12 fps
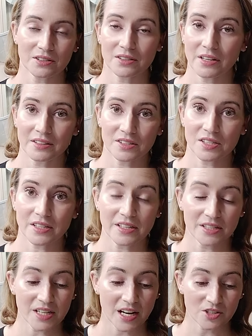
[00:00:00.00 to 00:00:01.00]
and
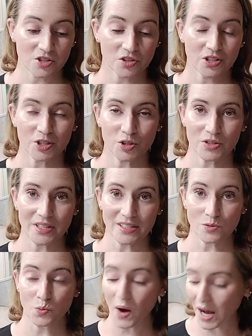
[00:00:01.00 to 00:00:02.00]
skin texture issues
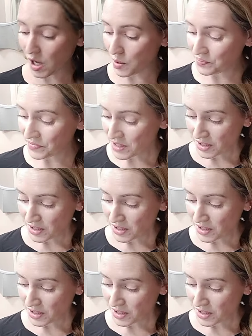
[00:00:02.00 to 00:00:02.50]
as well.